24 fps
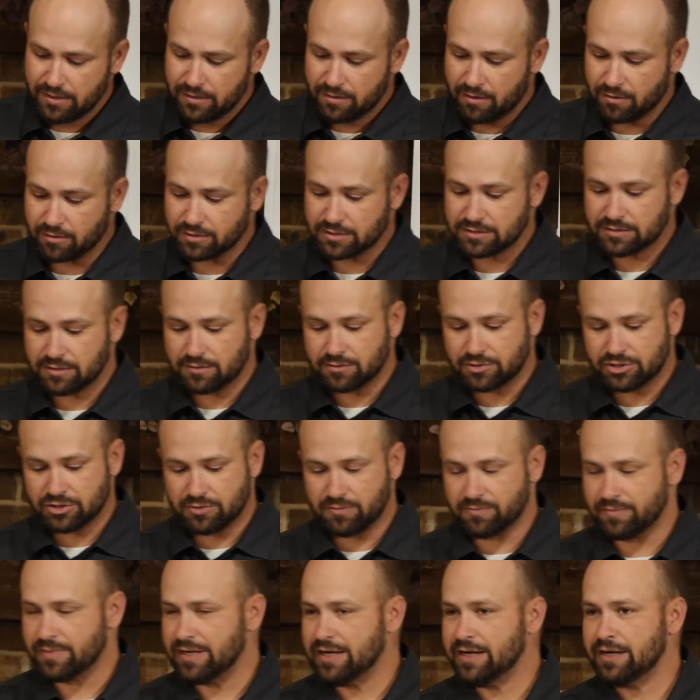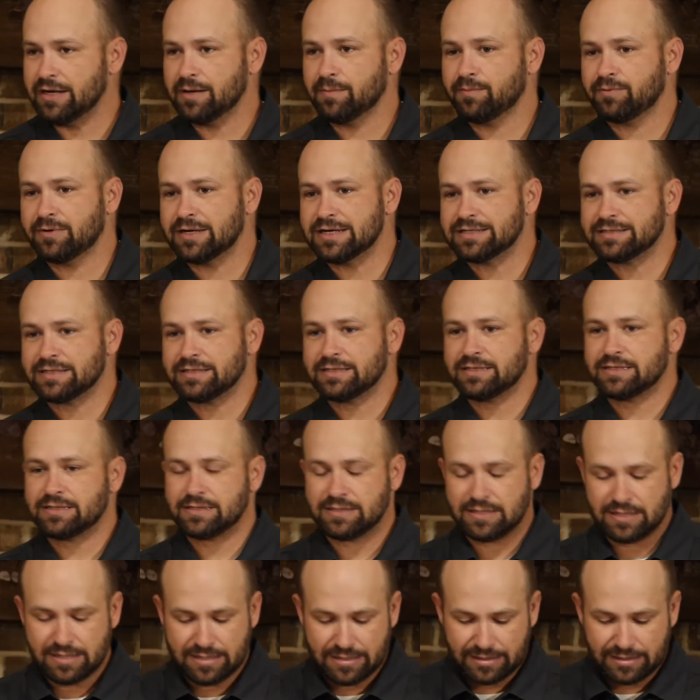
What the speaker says: our social media presence,